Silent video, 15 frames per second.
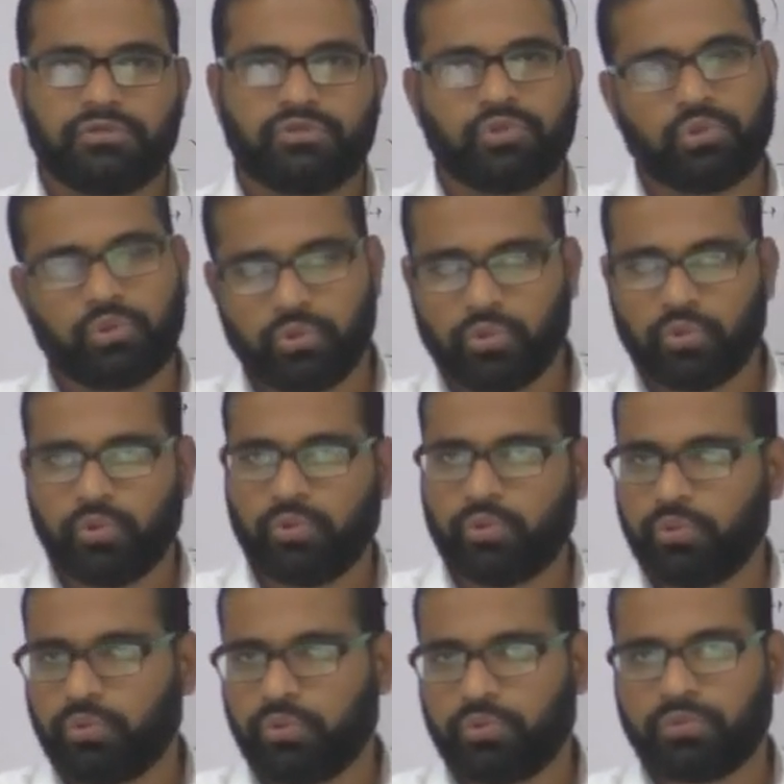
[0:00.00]

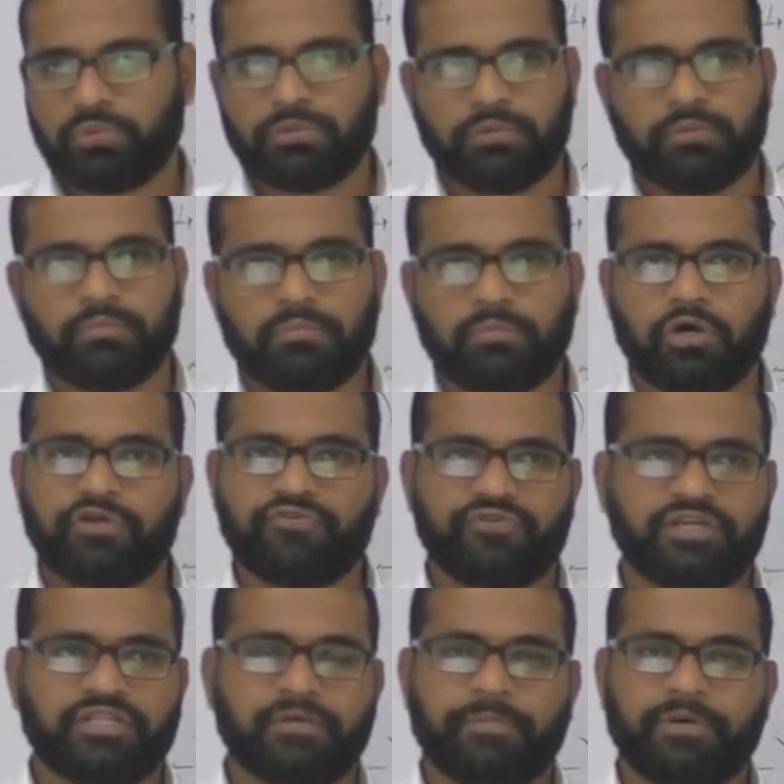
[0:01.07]
to
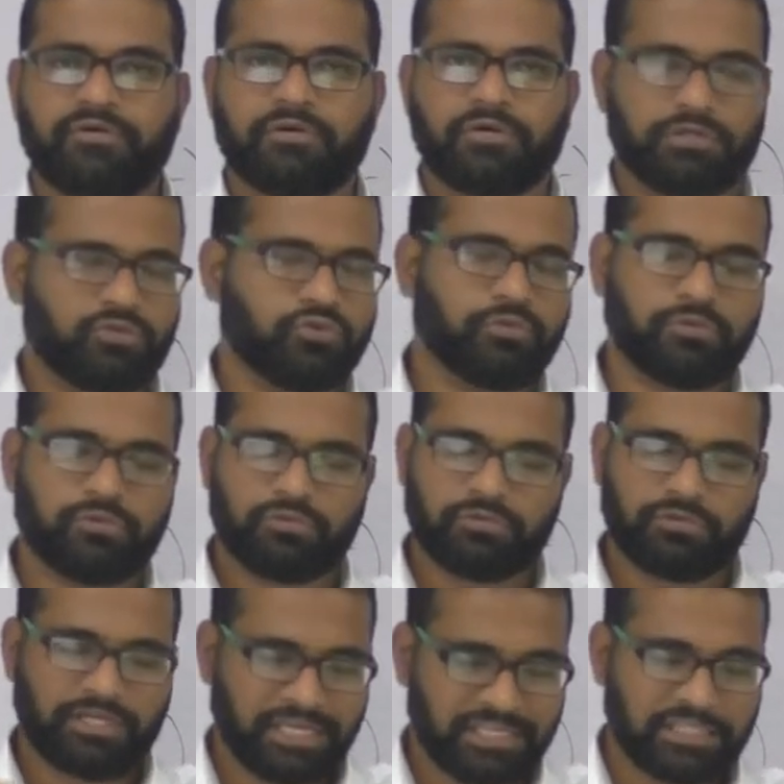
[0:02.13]
modify the power,
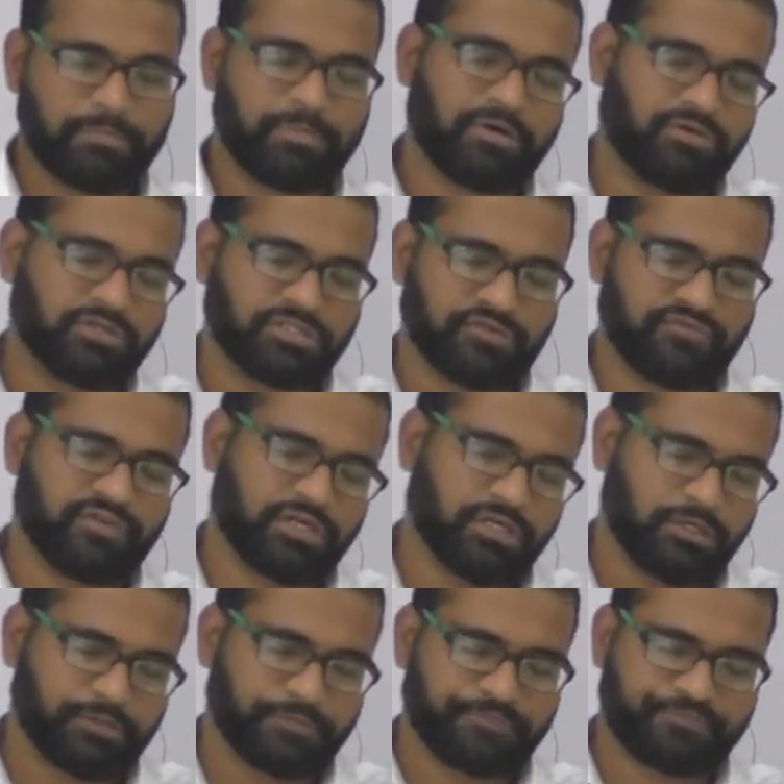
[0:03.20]
to take the powers of
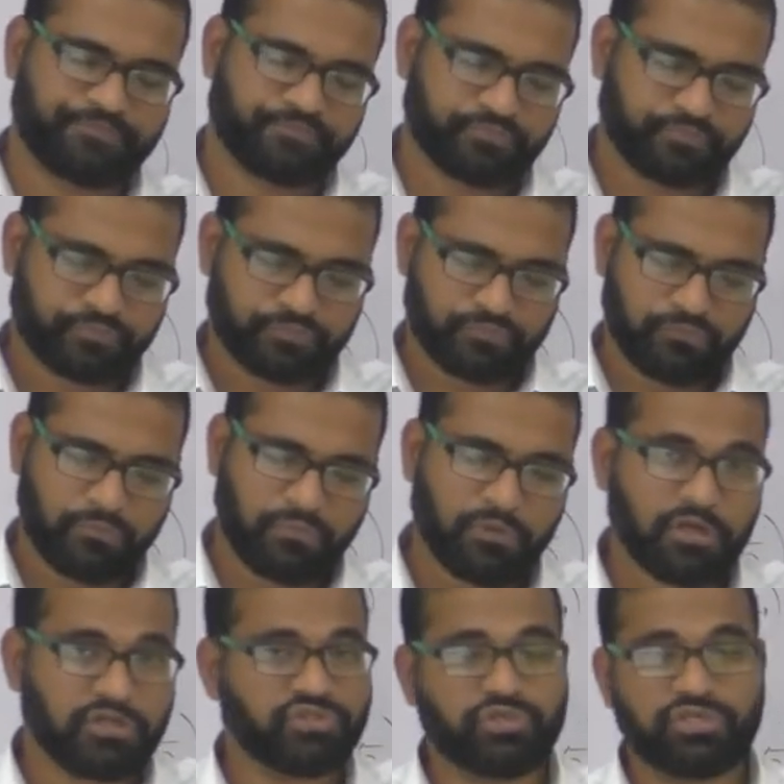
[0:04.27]

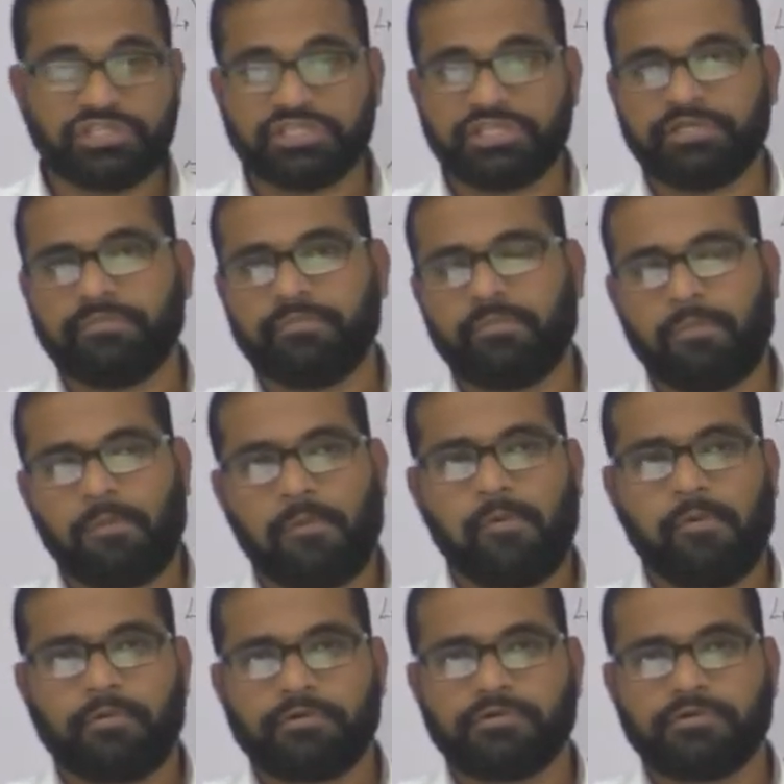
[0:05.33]
the judiciary?